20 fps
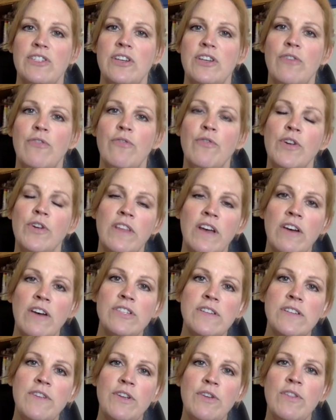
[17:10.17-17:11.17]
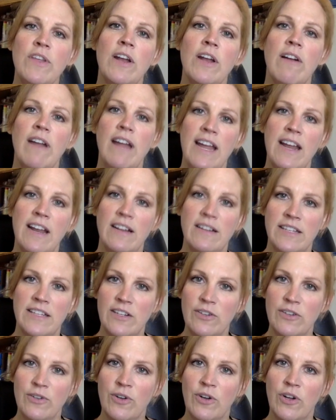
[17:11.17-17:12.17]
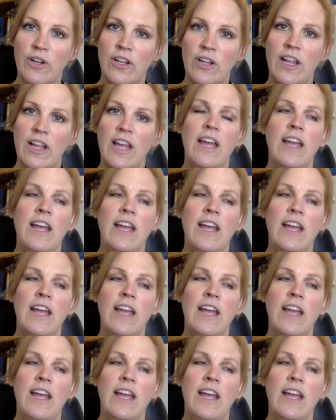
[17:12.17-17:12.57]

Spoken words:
So for those of you that are analytical,